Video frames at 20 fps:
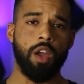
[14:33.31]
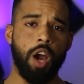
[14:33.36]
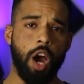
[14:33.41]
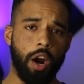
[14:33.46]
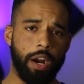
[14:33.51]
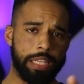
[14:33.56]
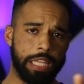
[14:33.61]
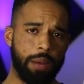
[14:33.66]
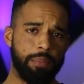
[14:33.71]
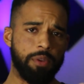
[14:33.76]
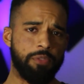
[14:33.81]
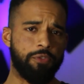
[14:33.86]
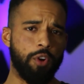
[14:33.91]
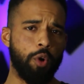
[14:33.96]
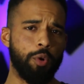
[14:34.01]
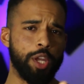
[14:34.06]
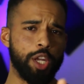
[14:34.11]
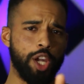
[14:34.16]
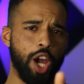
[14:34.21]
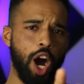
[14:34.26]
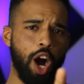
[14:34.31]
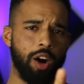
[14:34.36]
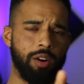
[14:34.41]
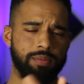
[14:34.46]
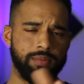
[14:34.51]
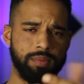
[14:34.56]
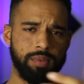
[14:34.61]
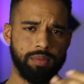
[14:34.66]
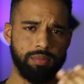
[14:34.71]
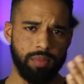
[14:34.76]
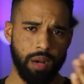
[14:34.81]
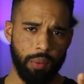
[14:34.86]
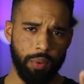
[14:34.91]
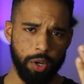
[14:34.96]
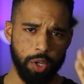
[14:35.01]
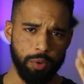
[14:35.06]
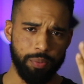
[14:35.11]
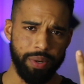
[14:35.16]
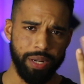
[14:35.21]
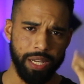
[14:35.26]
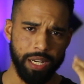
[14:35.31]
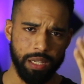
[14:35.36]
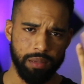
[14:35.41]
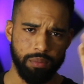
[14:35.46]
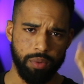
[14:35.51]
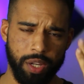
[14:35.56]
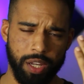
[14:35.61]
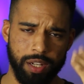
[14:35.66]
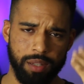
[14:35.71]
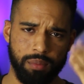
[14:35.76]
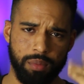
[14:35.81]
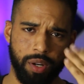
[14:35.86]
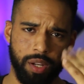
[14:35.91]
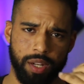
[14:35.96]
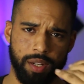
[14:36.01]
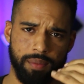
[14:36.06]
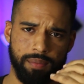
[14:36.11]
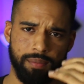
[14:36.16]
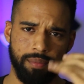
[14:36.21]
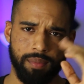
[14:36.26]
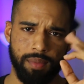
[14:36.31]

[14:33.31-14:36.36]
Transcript: All right, now before we go, I want you to bring it in.